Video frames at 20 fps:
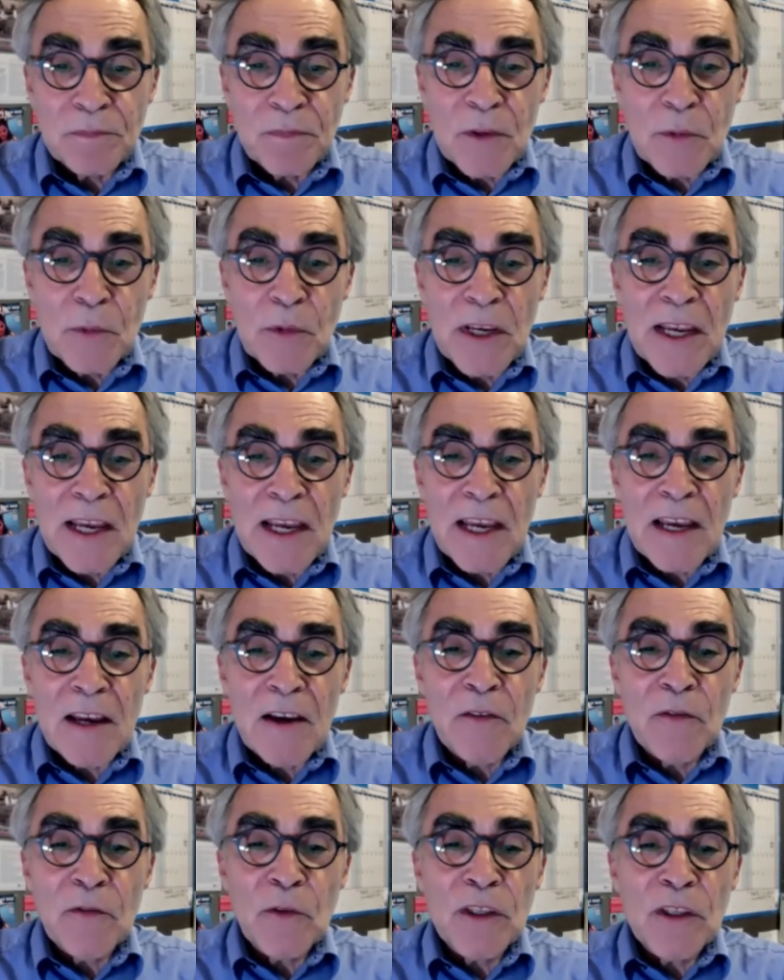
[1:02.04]
We
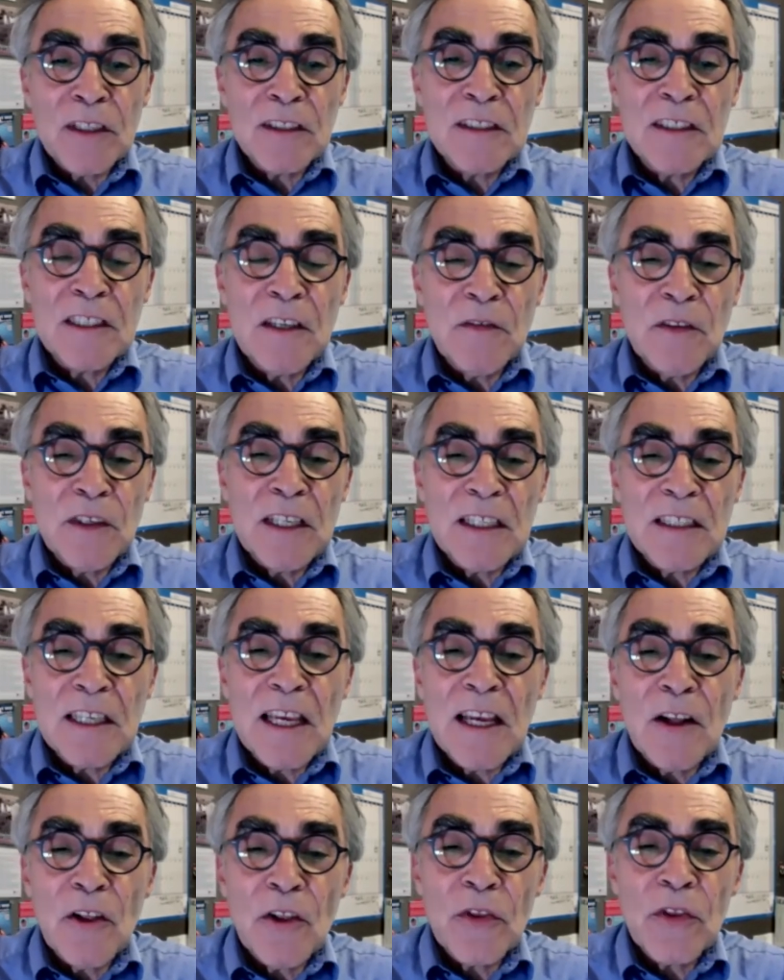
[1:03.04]
have with us CVS
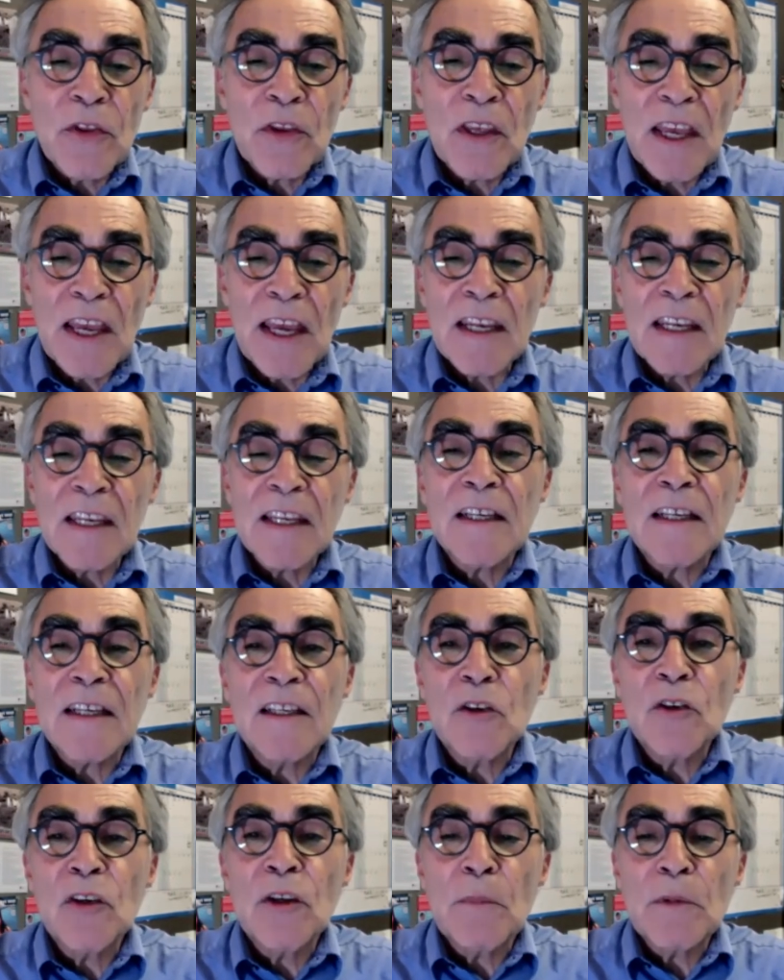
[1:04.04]
Health, Aetna,
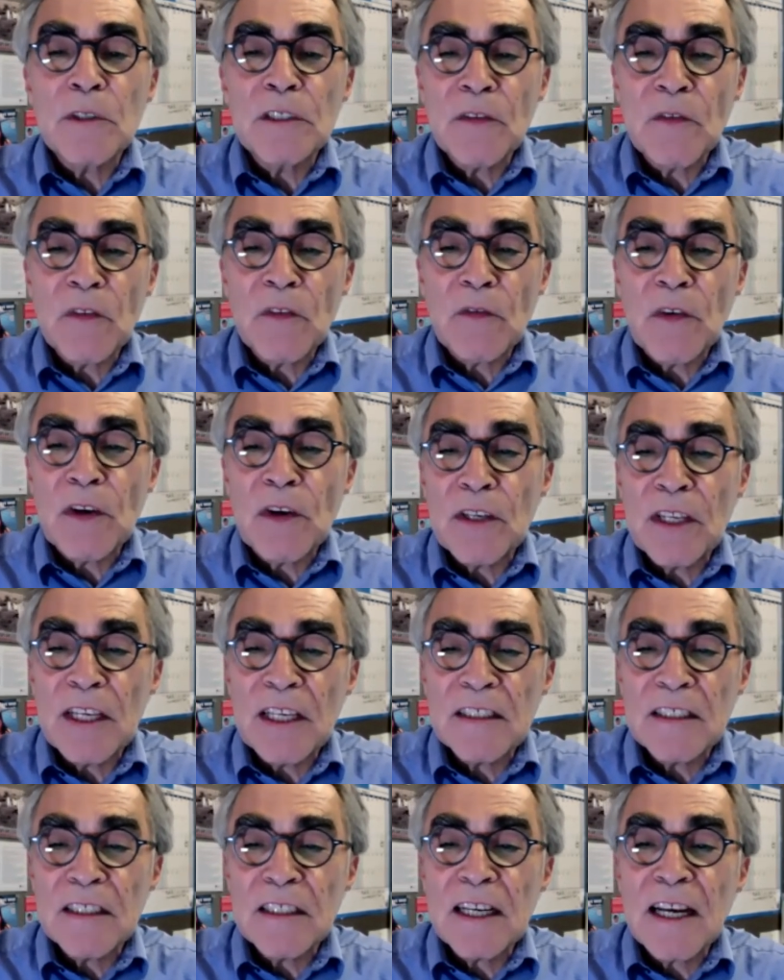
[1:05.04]
Union Pacific
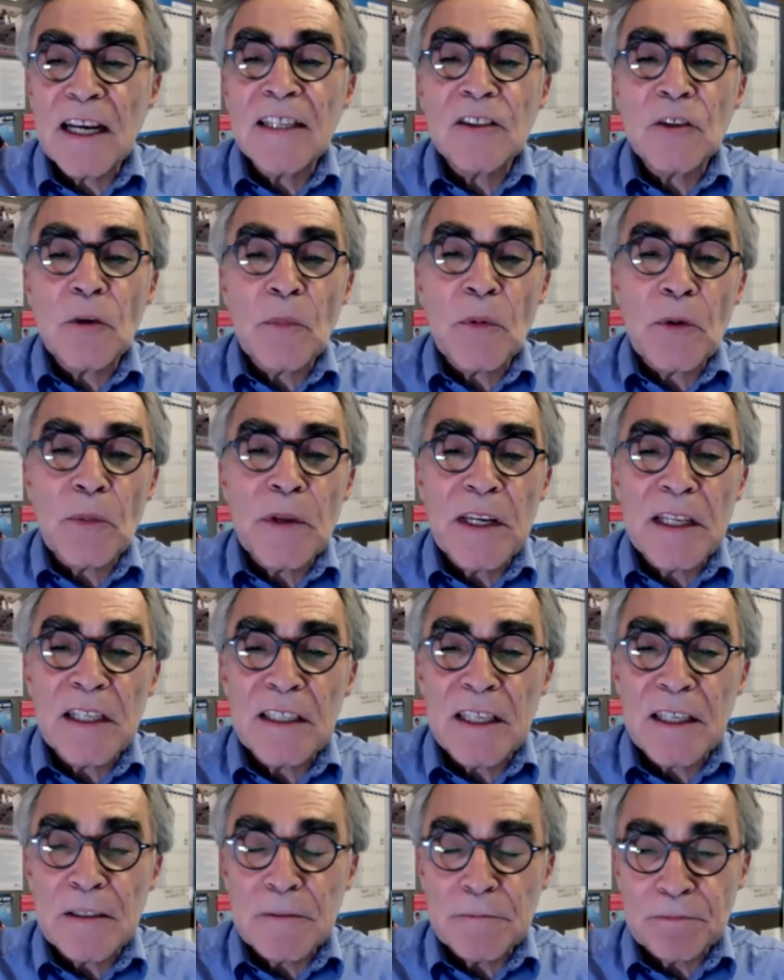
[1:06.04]
Foundation, Kaiser
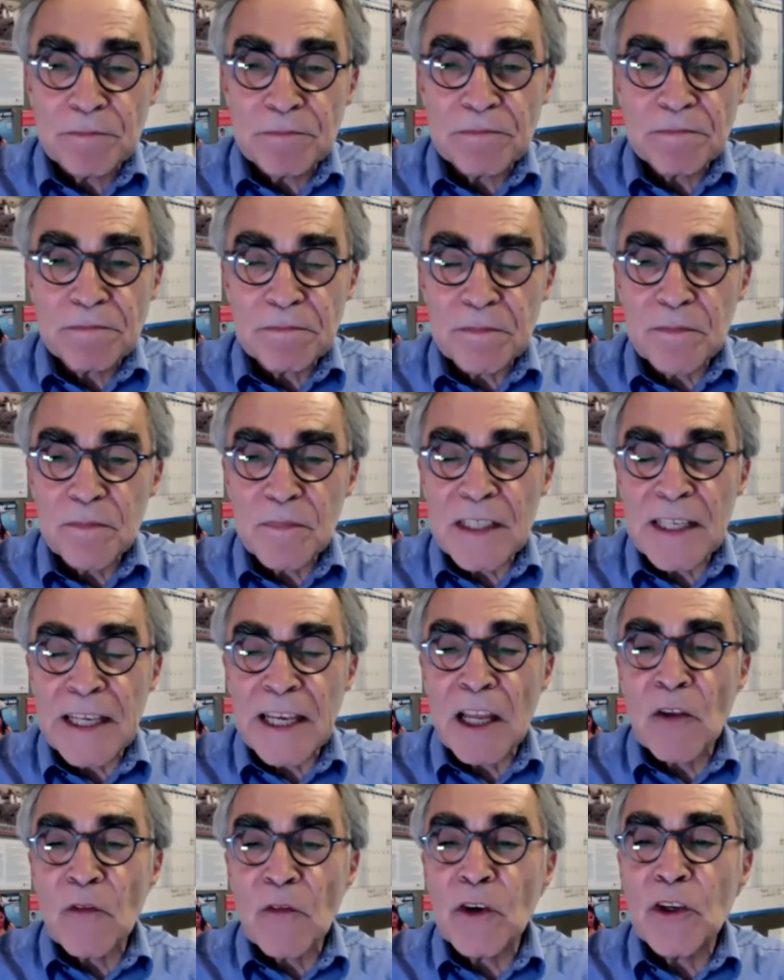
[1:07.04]
Permanente,
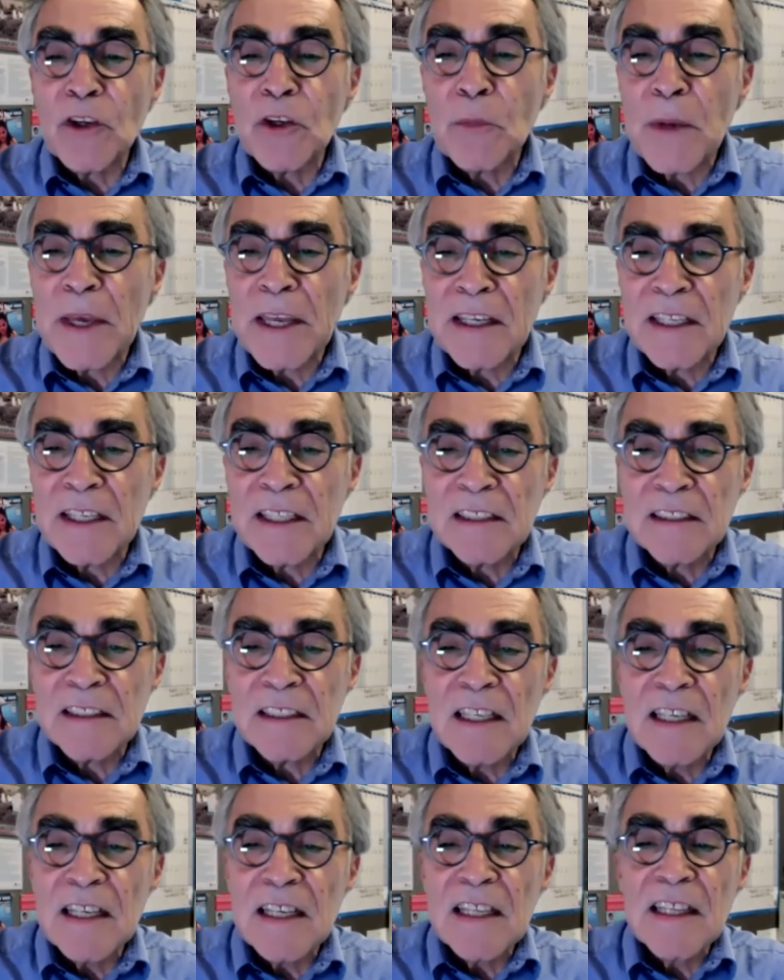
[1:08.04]
California Humanities,
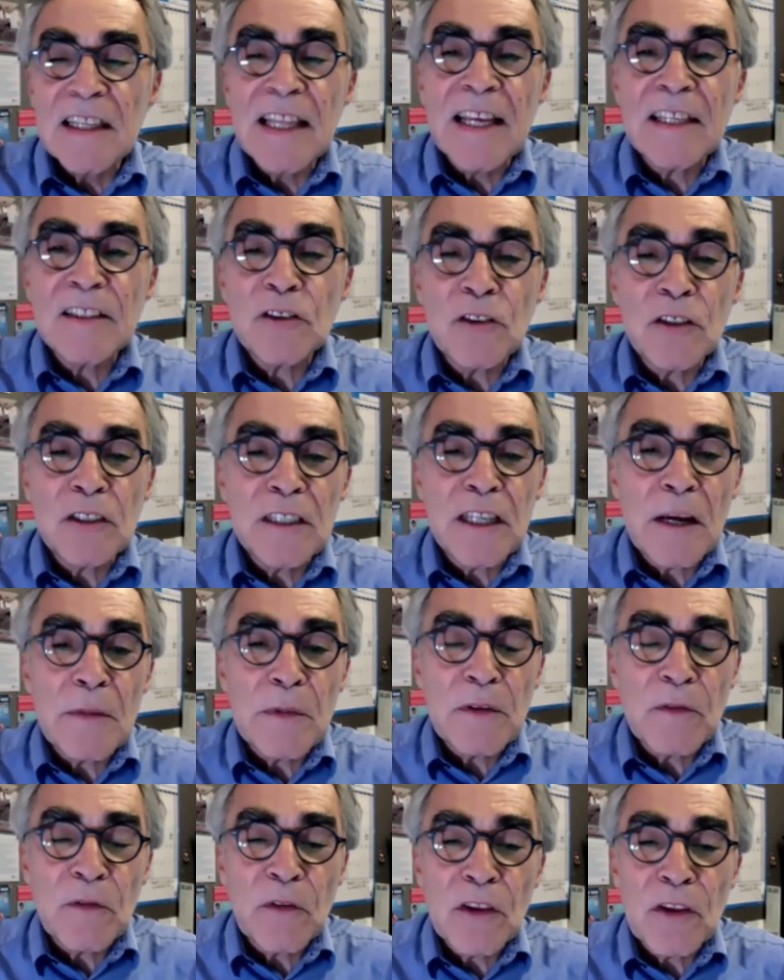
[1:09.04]
National
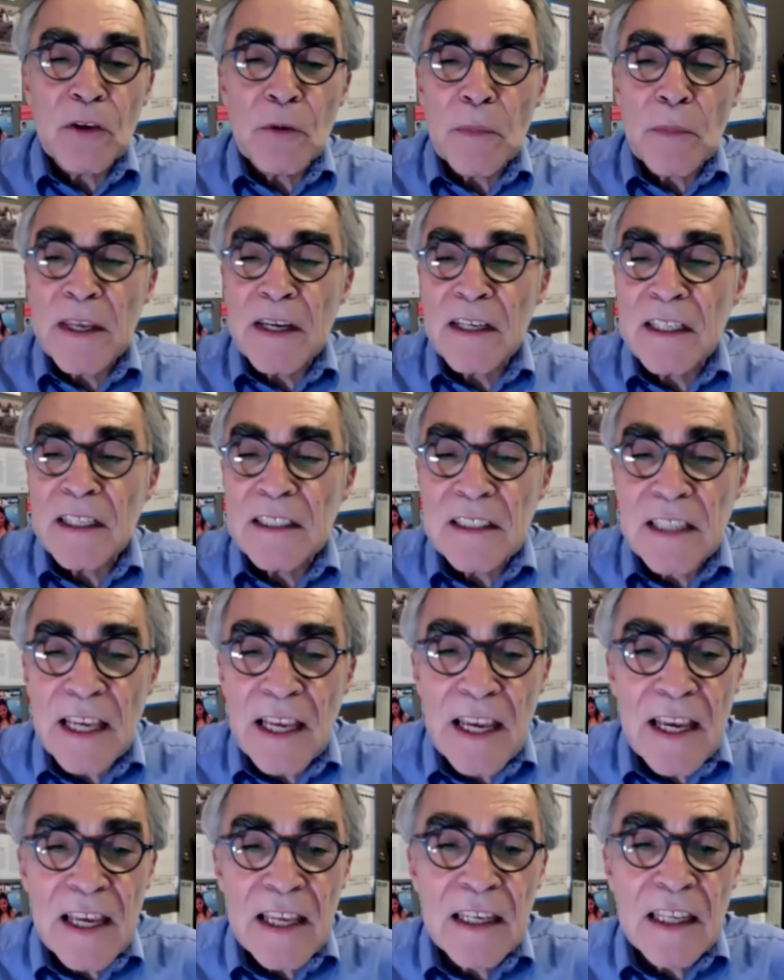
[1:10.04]
Endowment for the Humanities,
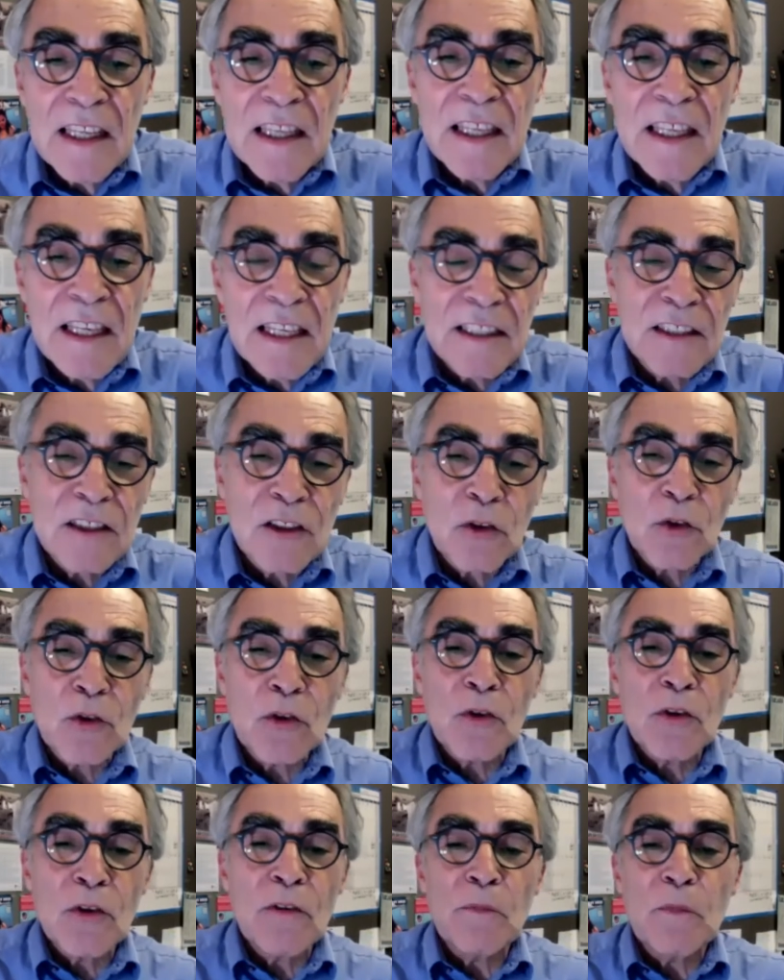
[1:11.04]
and the
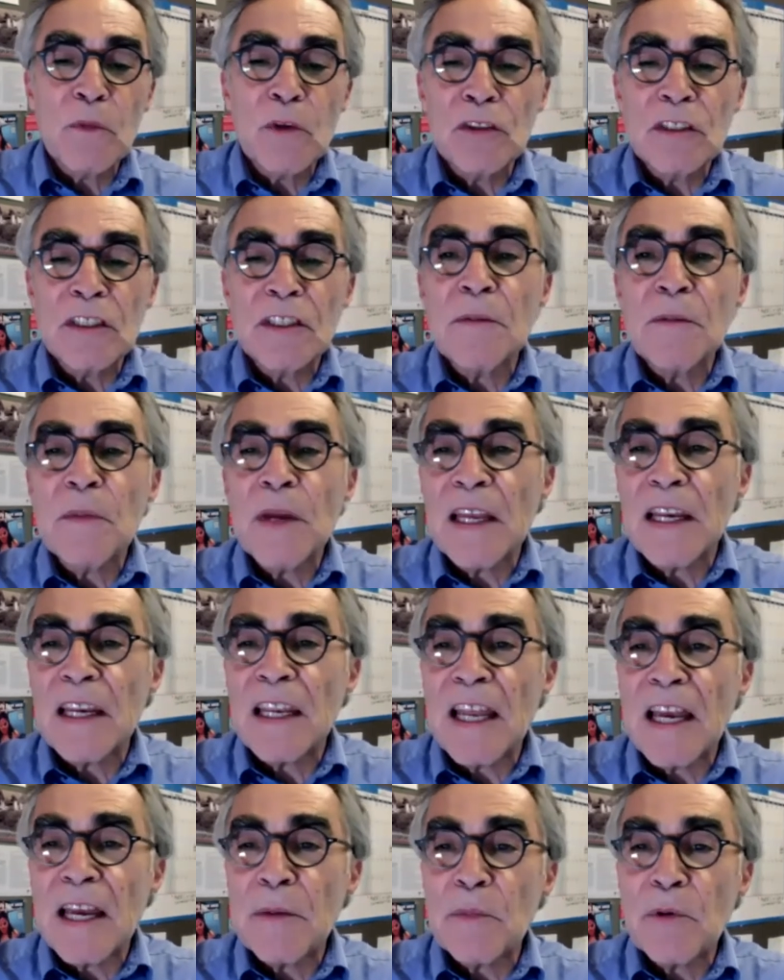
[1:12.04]
Institute of Museum and
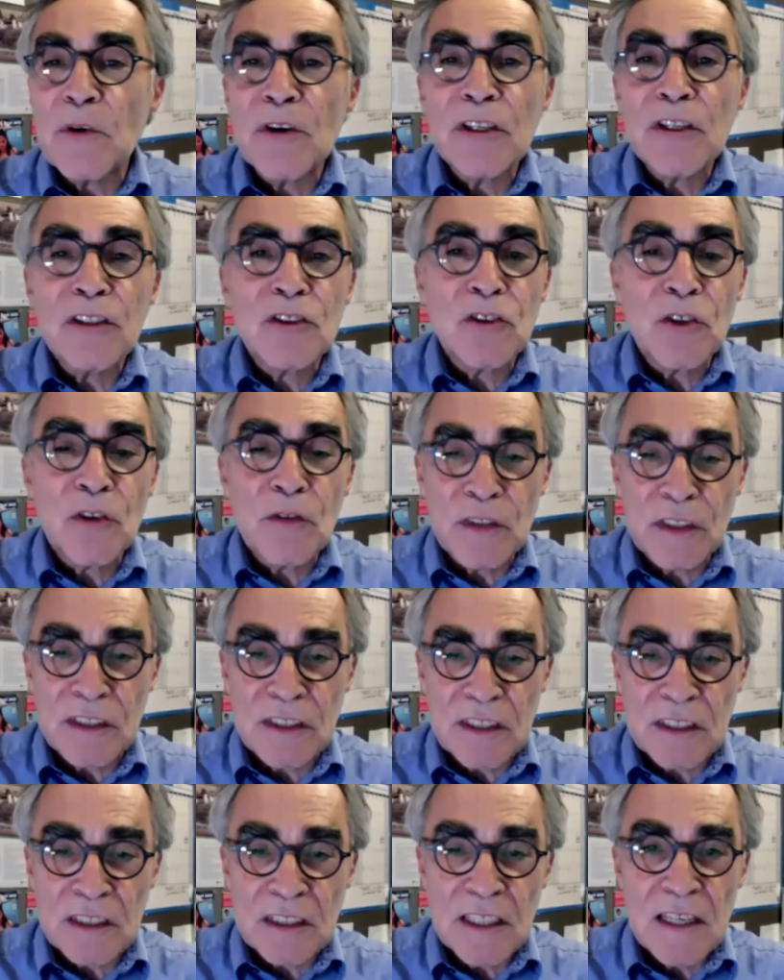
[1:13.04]
Library
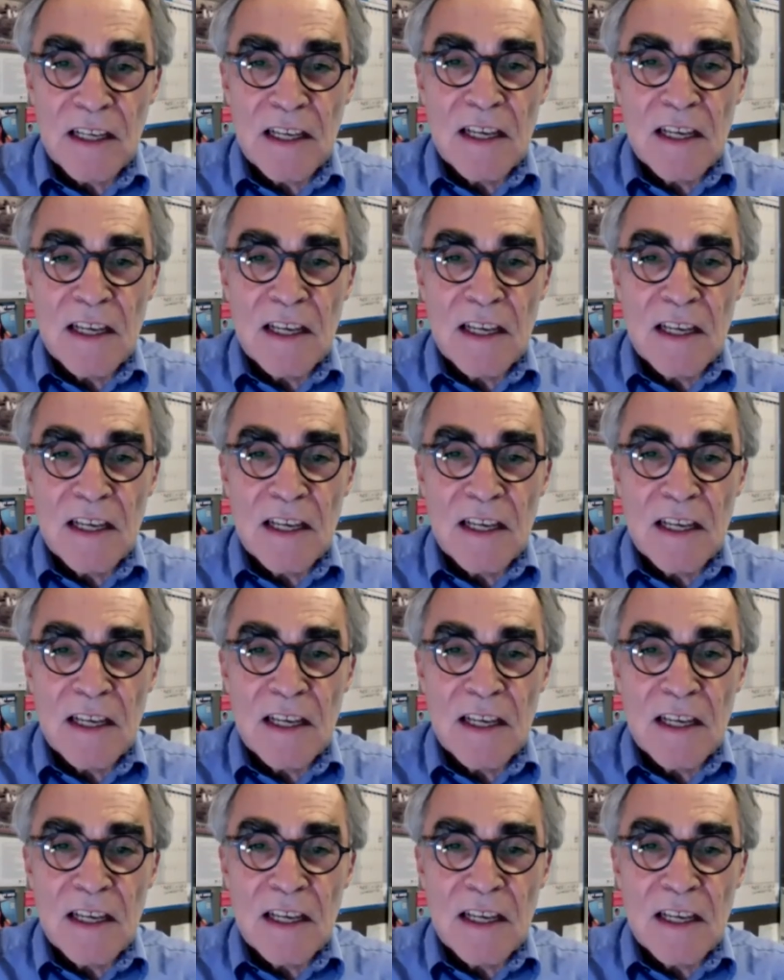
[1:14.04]
Services.